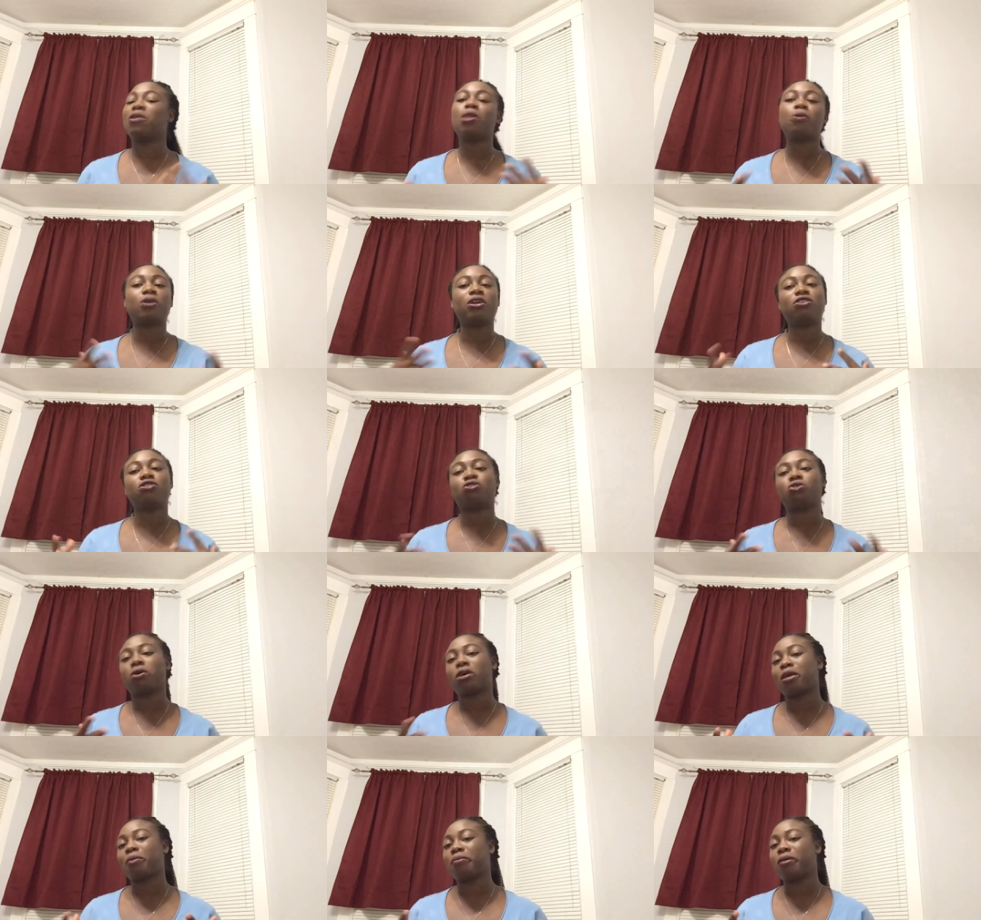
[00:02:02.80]
want to
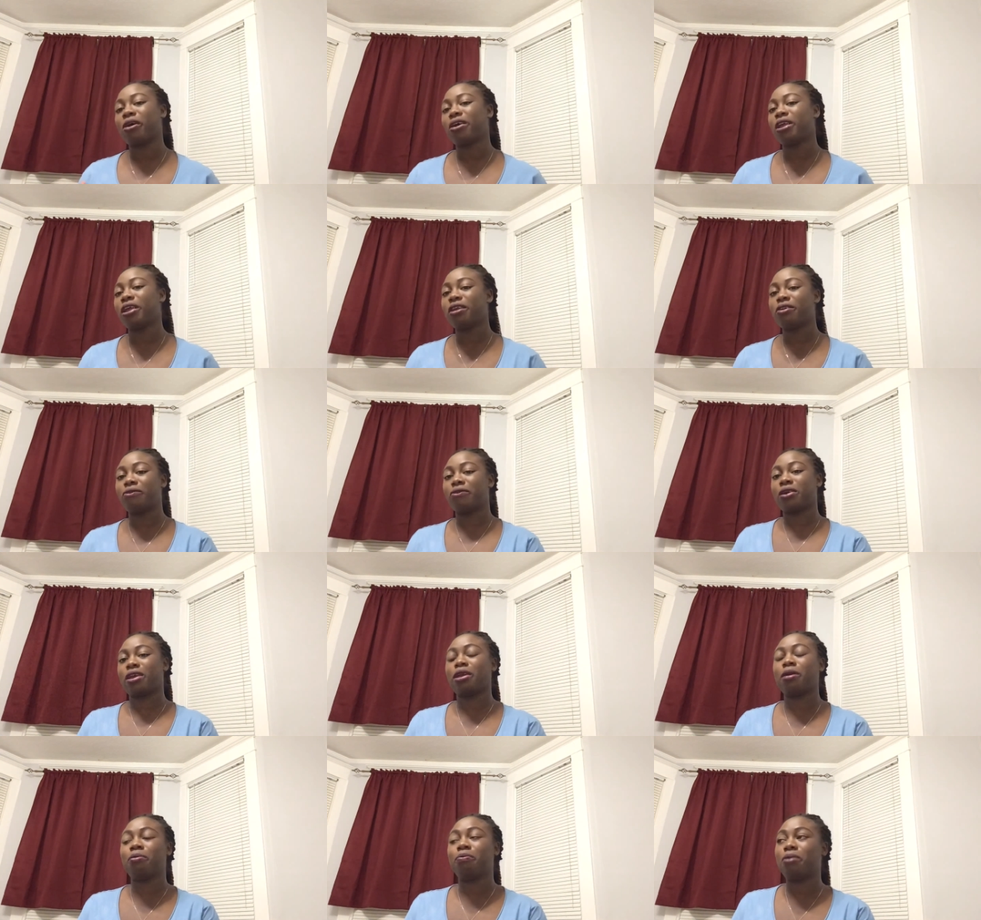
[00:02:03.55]
talk about it,
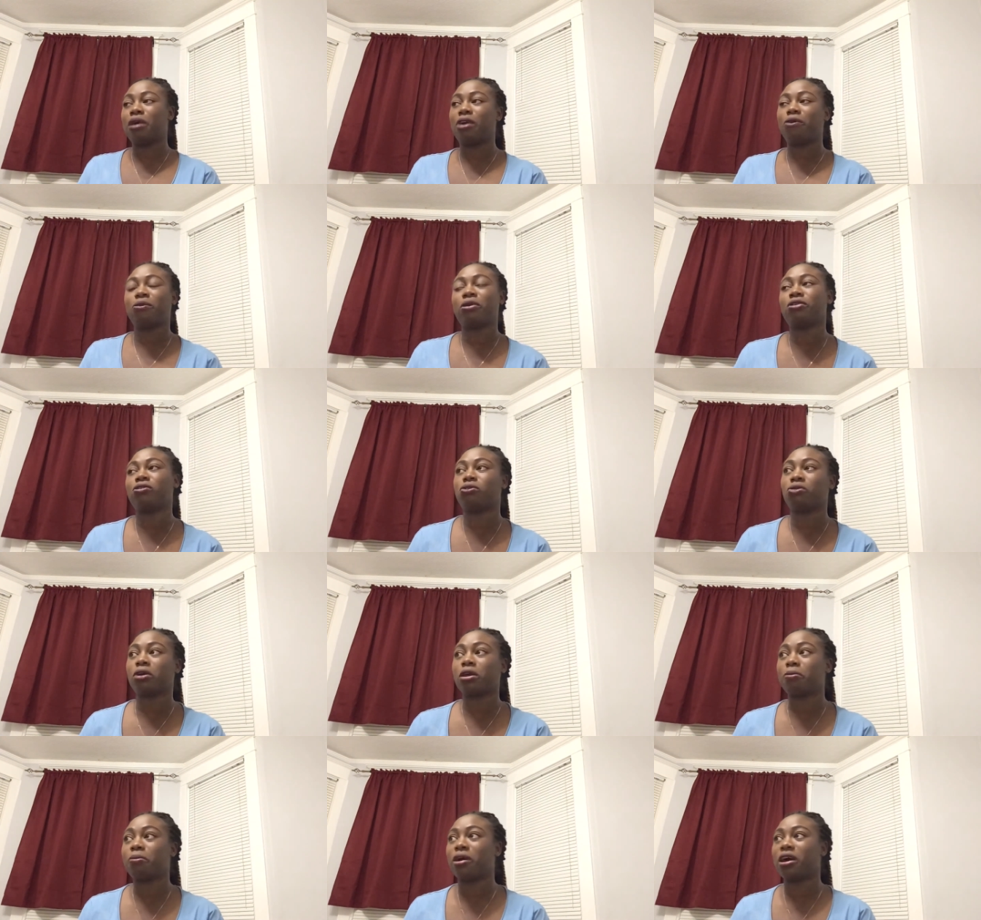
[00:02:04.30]
okay, I want to
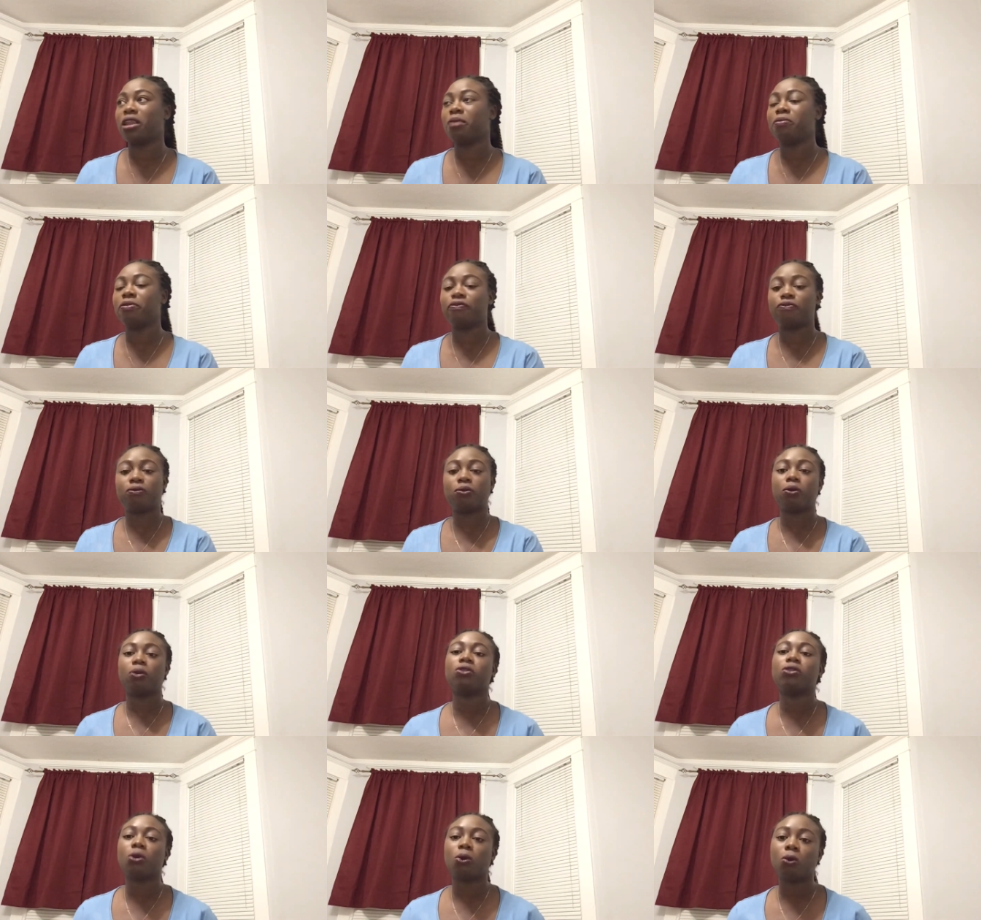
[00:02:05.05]
talk about it
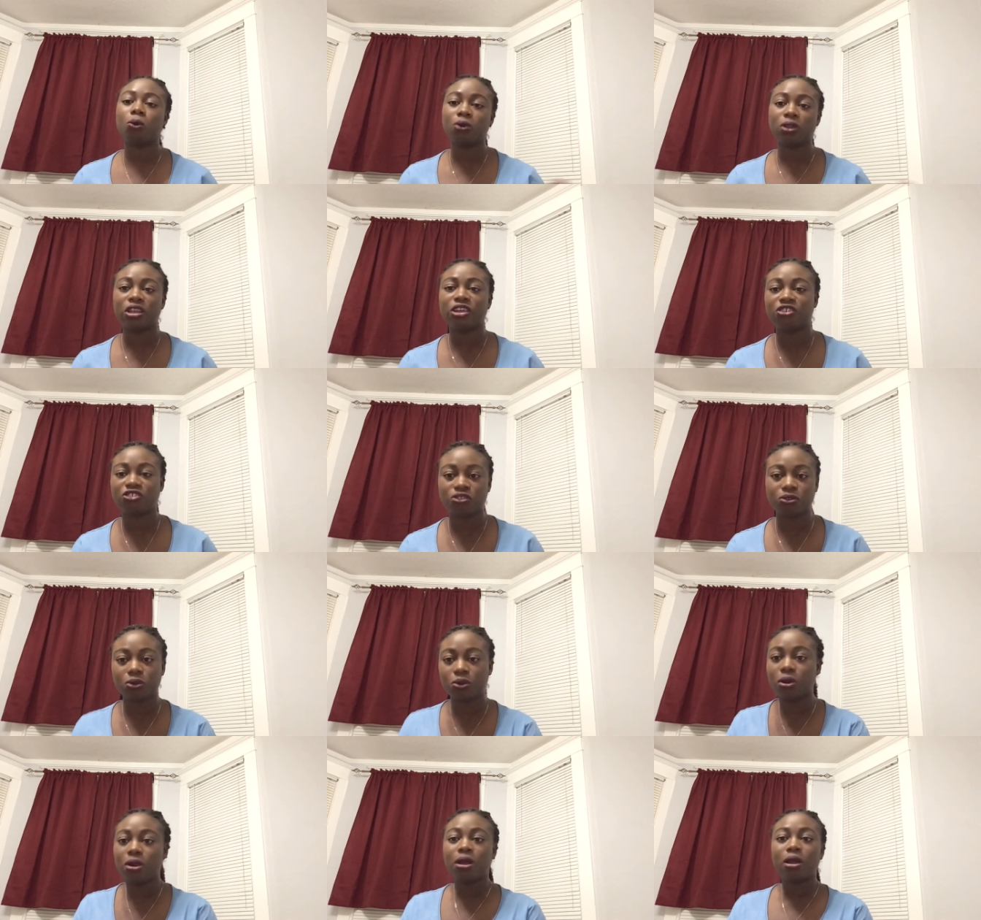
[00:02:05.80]
before the whole
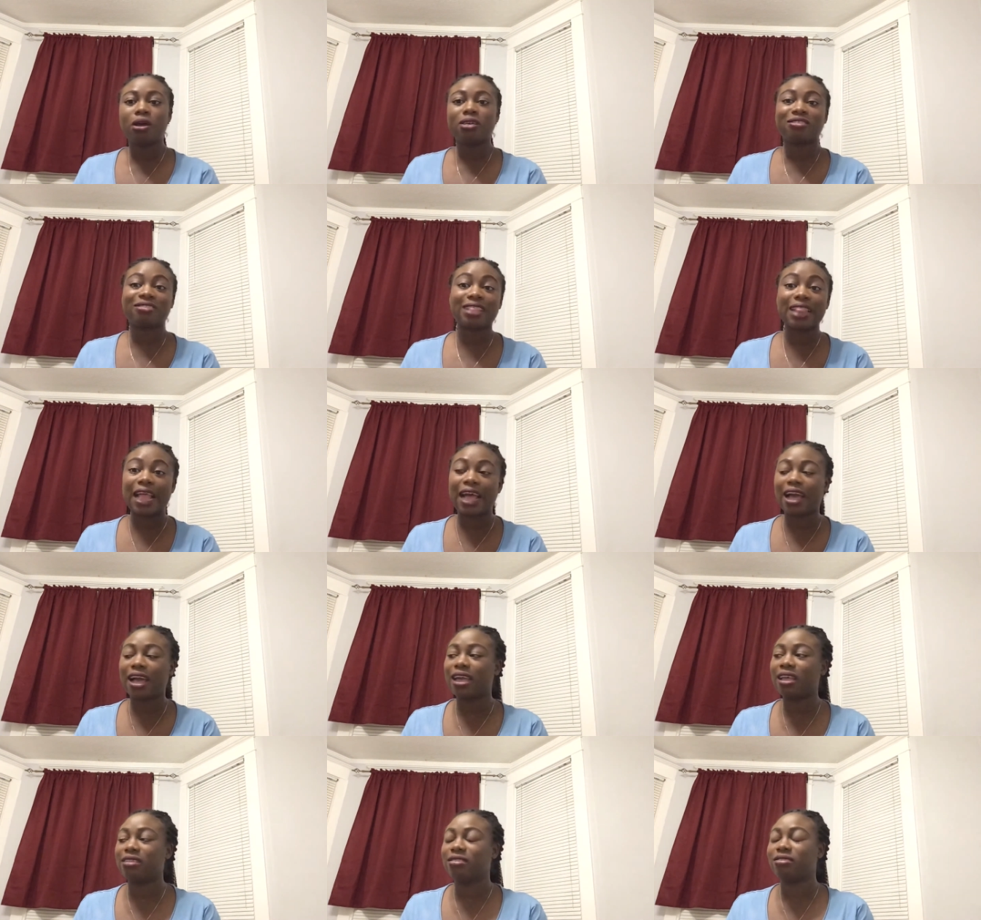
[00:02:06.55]
issue
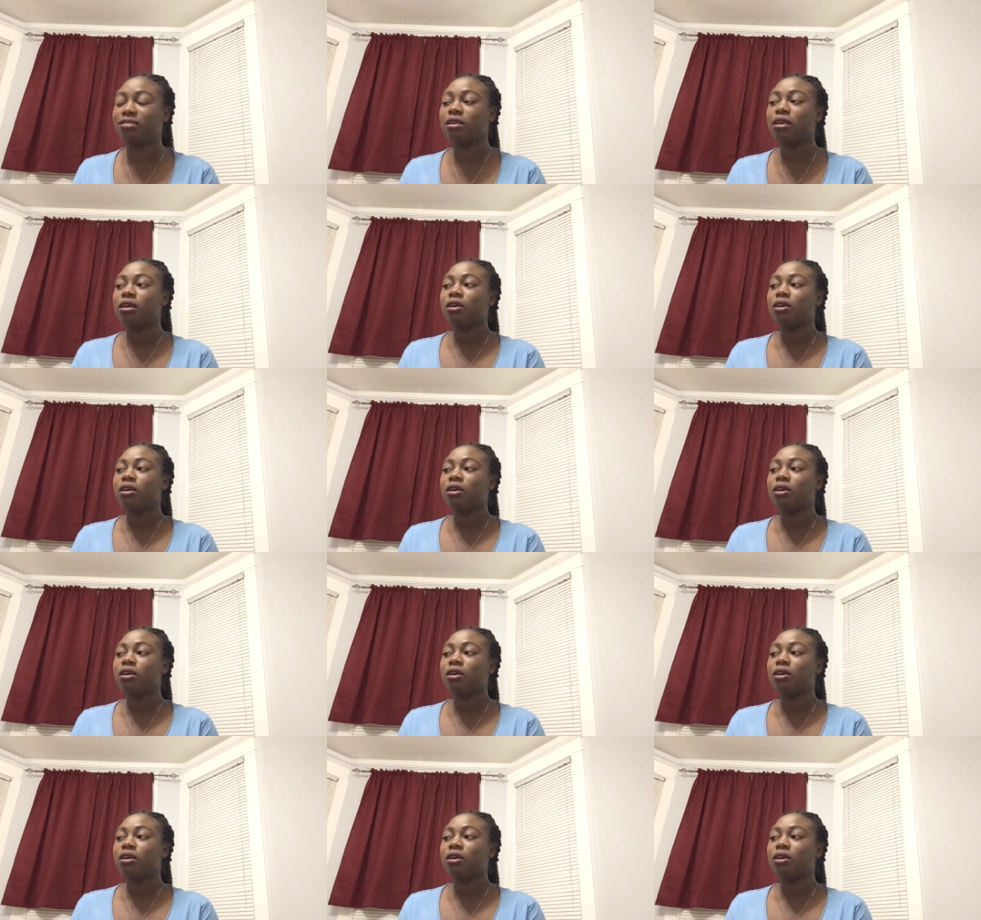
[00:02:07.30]
slides.